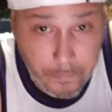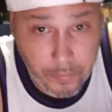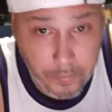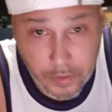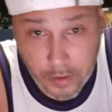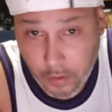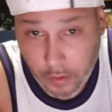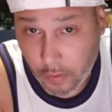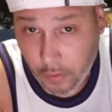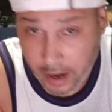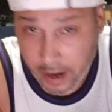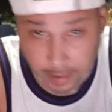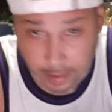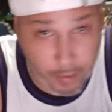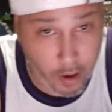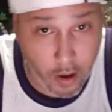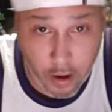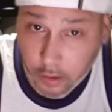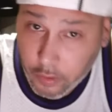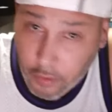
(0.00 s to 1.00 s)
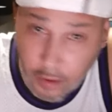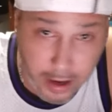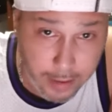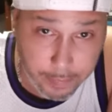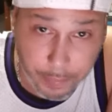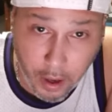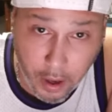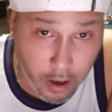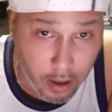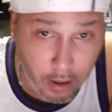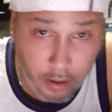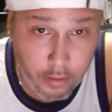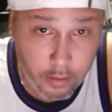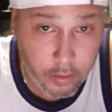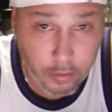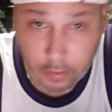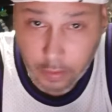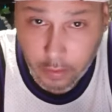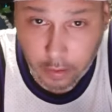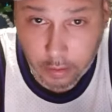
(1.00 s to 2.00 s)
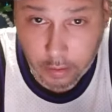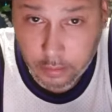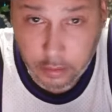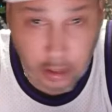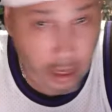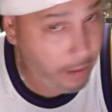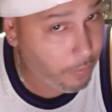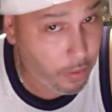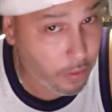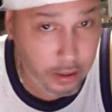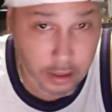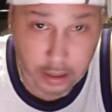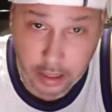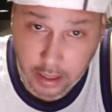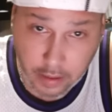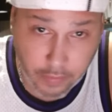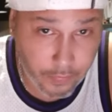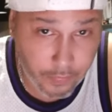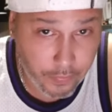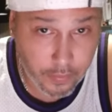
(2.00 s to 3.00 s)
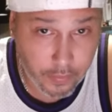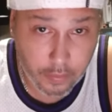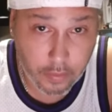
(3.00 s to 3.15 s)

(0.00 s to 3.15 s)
your grandma and grandpa, they wouldn't live.